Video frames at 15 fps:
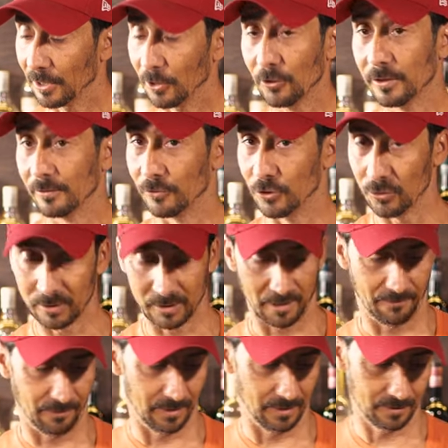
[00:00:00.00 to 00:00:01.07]
a lot of juice,
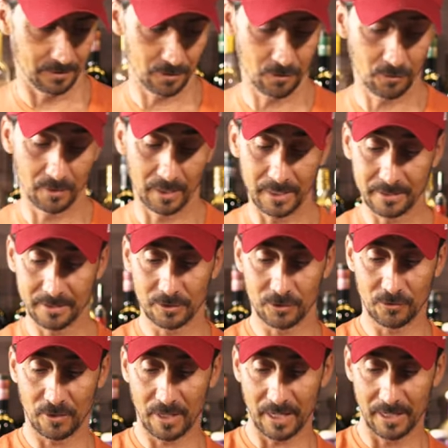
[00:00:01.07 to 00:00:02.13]
I think. So let's
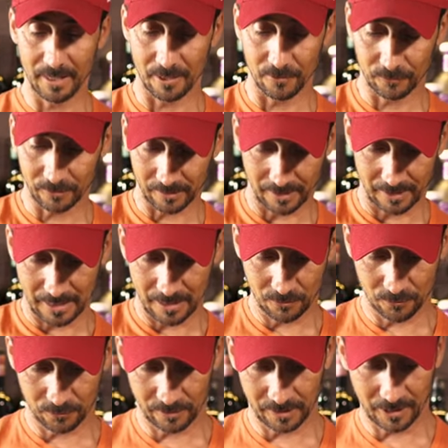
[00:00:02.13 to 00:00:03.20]
try out and
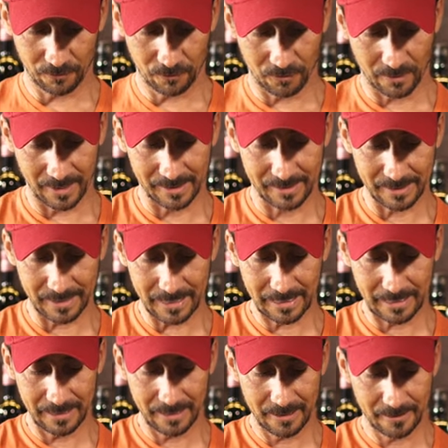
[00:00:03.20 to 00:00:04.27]
I'll tell you
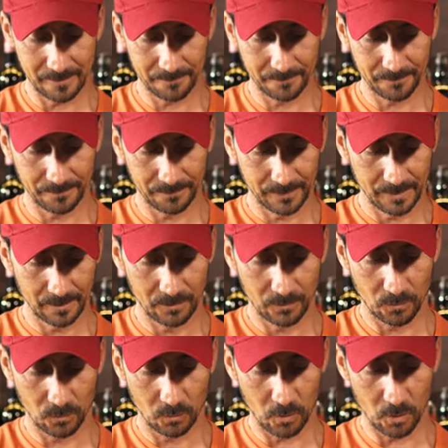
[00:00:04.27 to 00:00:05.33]
exactly
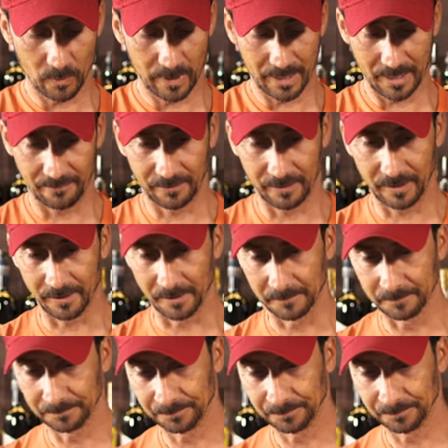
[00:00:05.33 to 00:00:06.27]
what we have here.